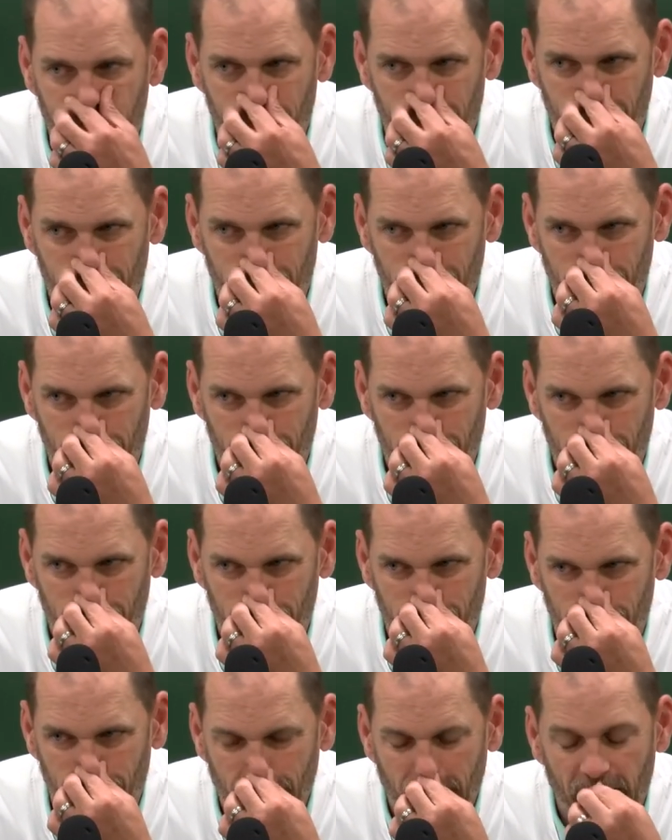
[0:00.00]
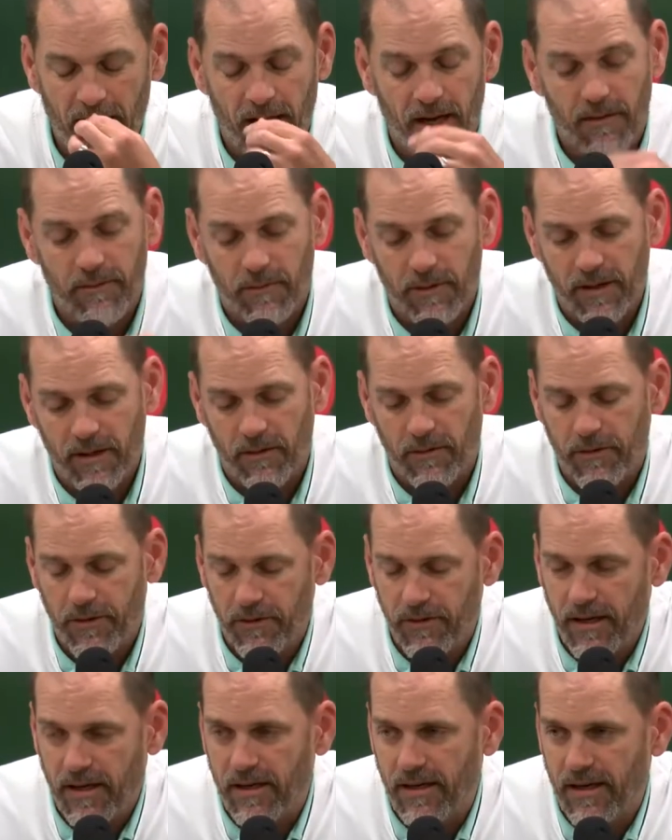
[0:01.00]
turnovers each period? Yeah, we're going
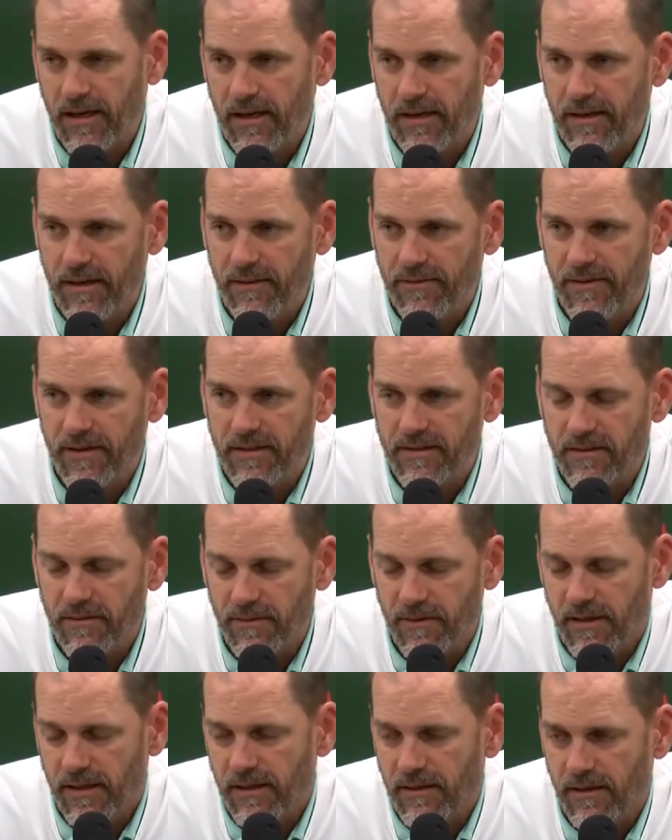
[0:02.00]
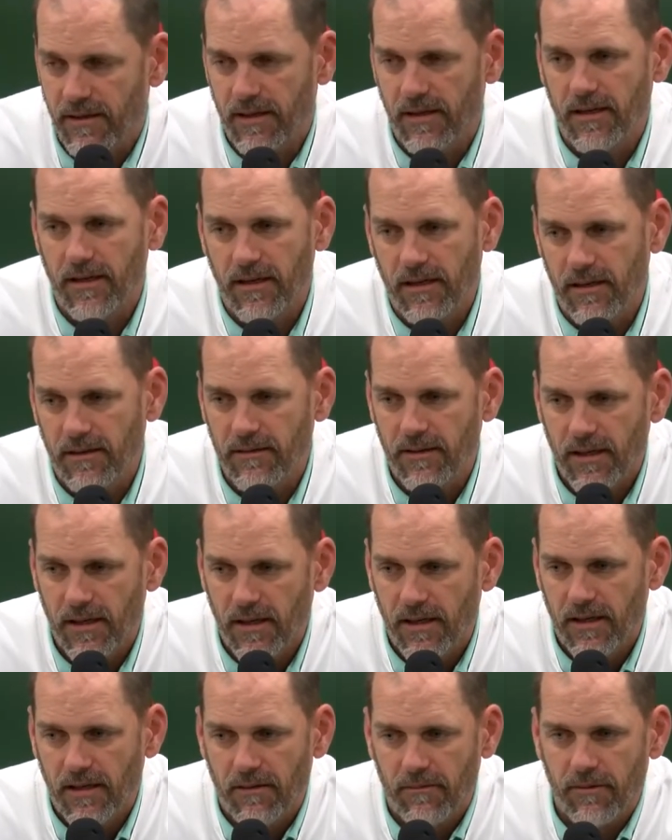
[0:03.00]
to do that again defensively. Uh,
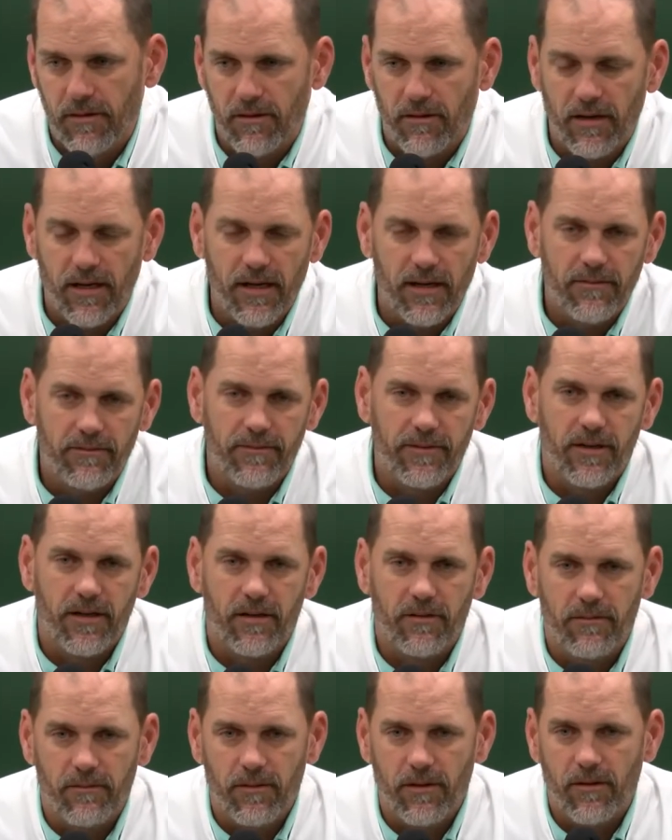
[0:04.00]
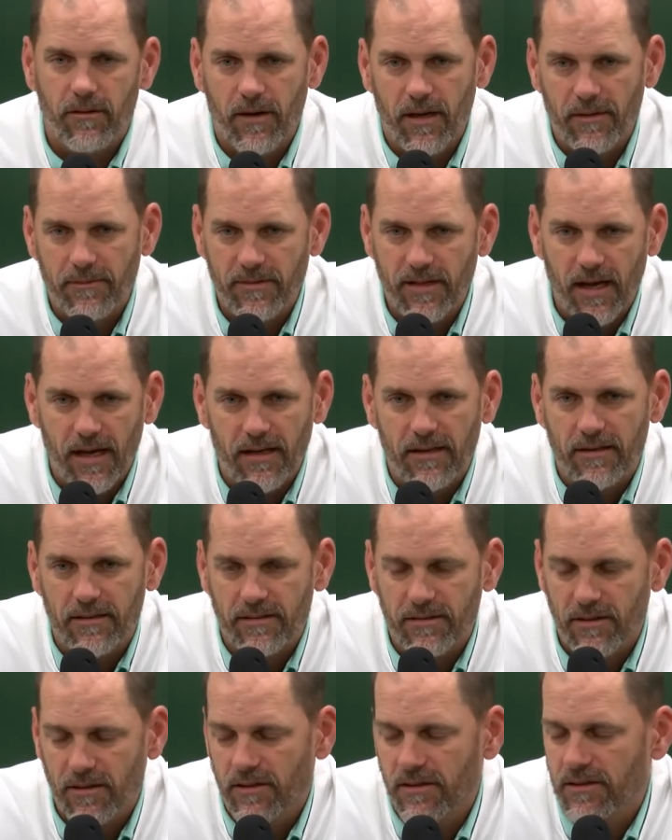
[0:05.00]
we're going to have, you know, we're going to have
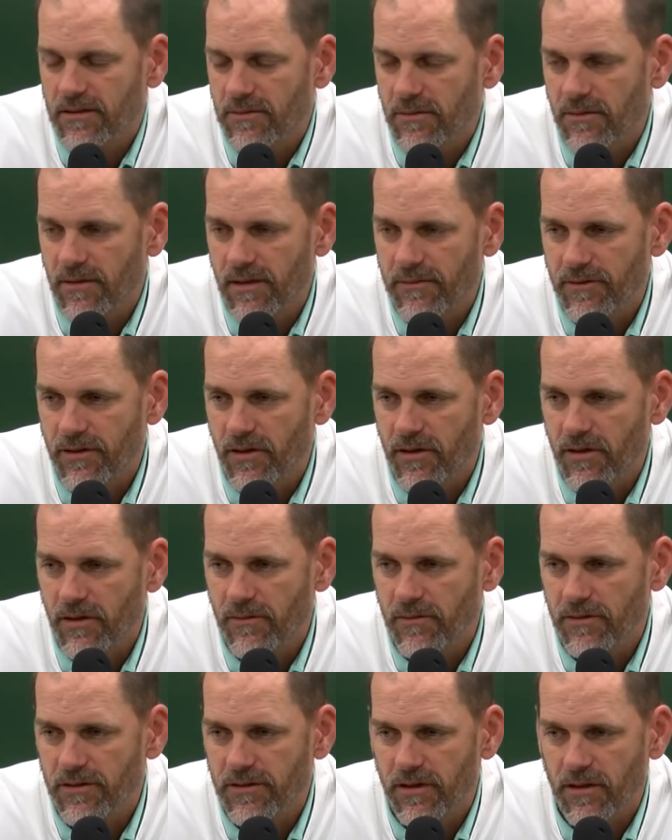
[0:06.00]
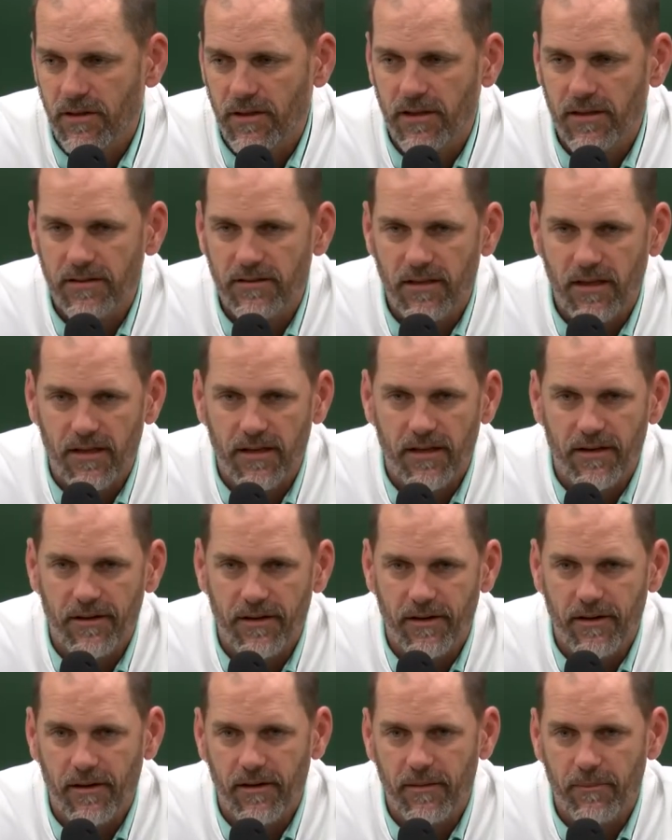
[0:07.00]
tackling circuits, we're going to have turnover circuits, and then
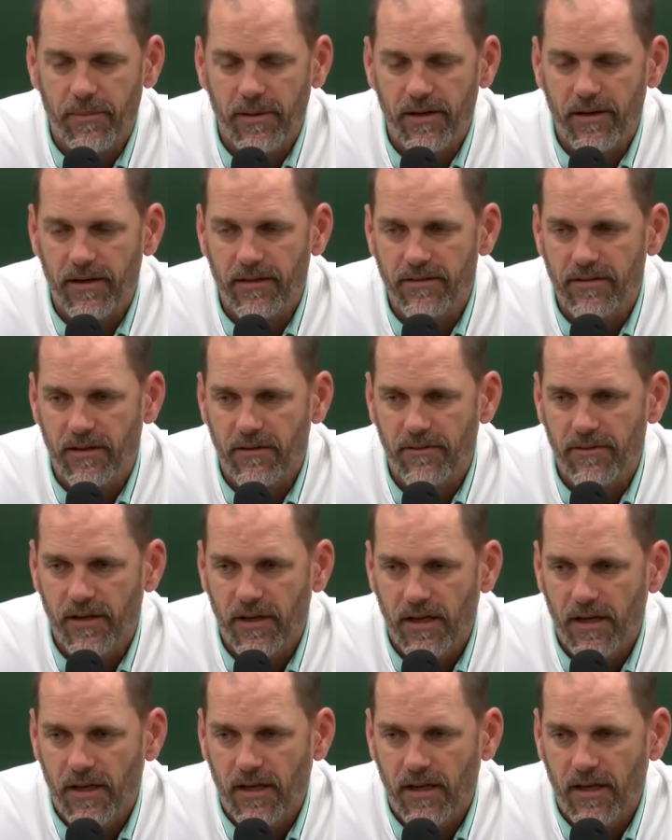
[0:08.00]
during the periods of